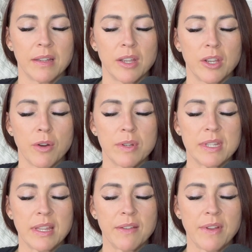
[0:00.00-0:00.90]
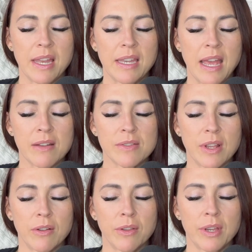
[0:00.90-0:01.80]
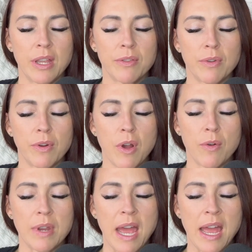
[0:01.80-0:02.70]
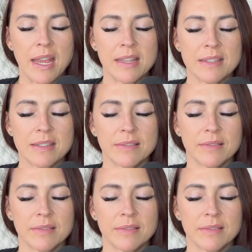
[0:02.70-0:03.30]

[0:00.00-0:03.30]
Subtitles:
Go into the event now so that you're looking through your own eyes.